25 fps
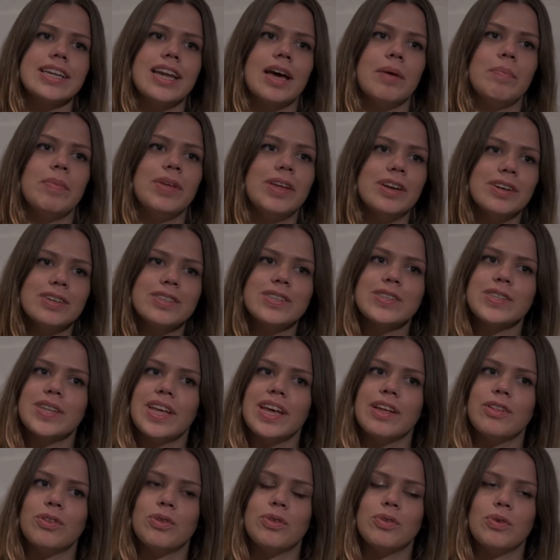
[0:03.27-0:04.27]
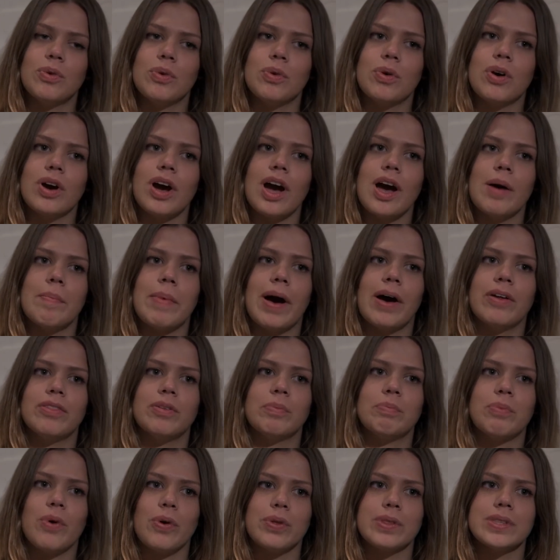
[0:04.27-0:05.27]
and I'm here today to talk about
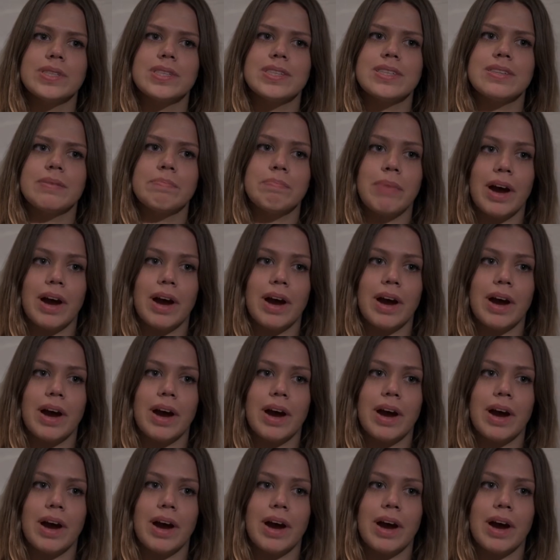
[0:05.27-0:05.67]
the bronze